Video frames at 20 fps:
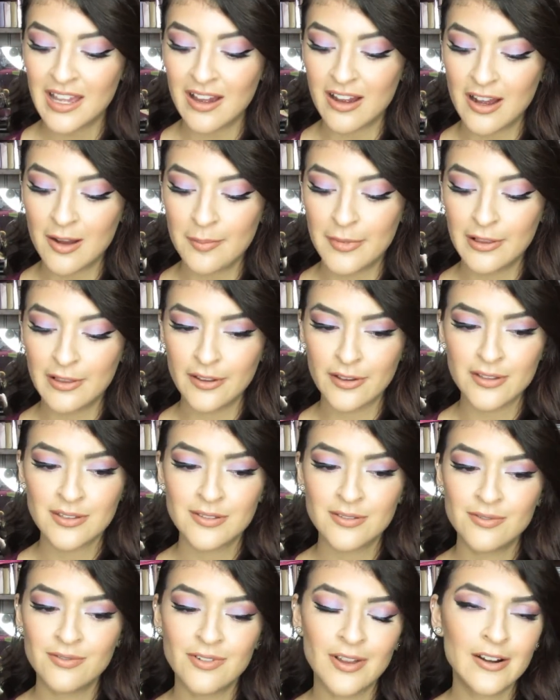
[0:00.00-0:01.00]
Um, it
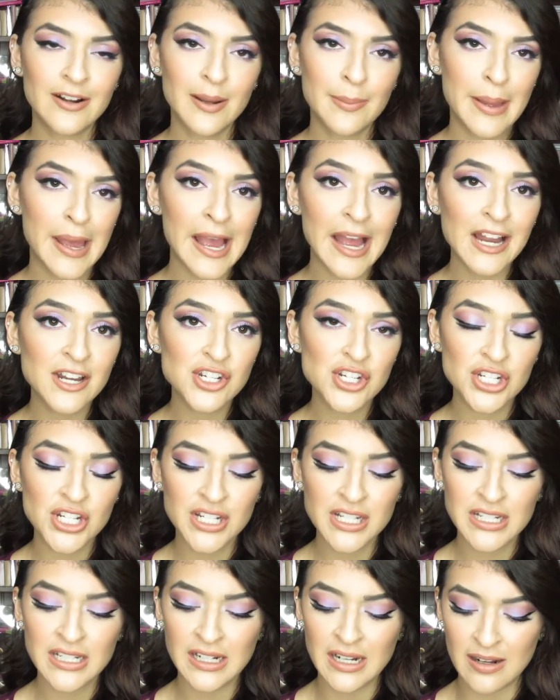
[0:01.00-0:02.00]
looks very
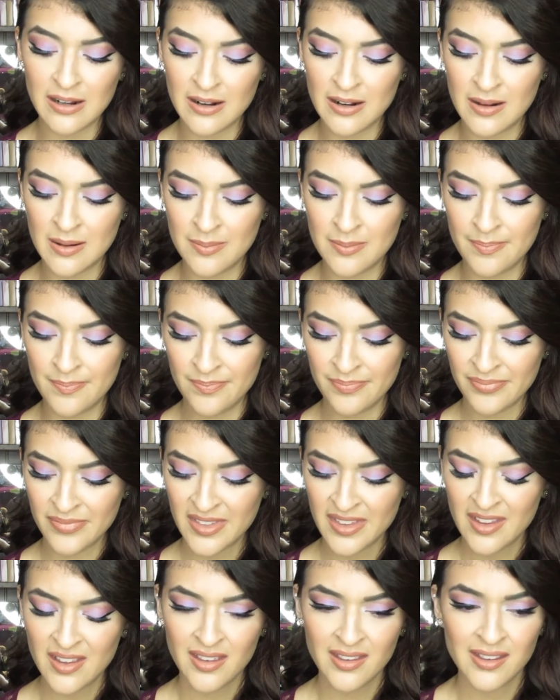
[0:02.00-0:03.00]
patchy. Um,
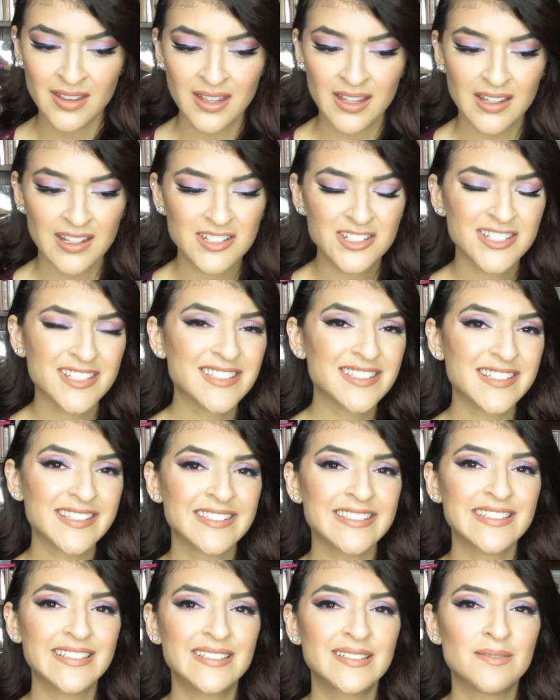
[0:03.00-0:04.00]
it just
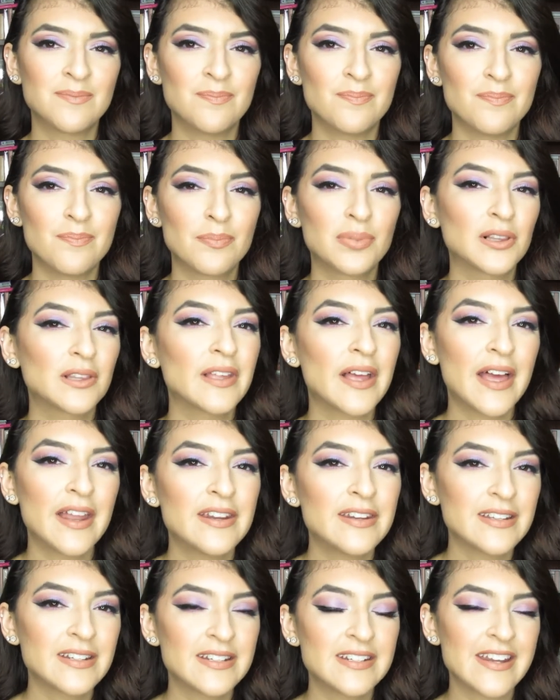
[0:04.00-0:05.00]
doesn't
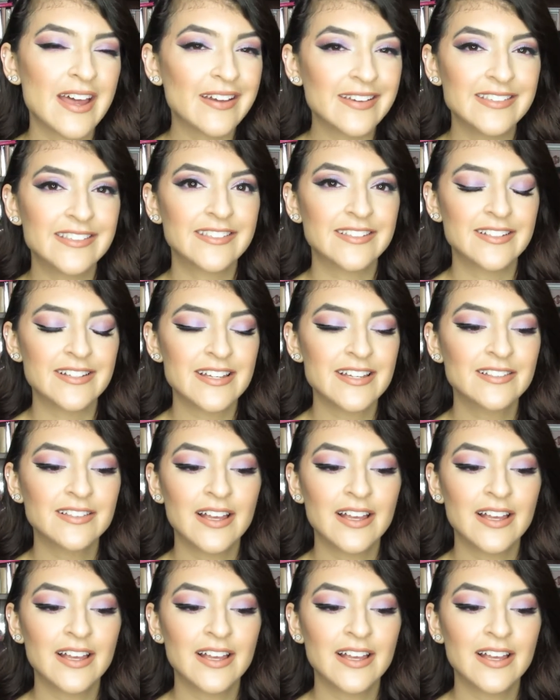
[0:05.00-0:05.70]
blend nicely.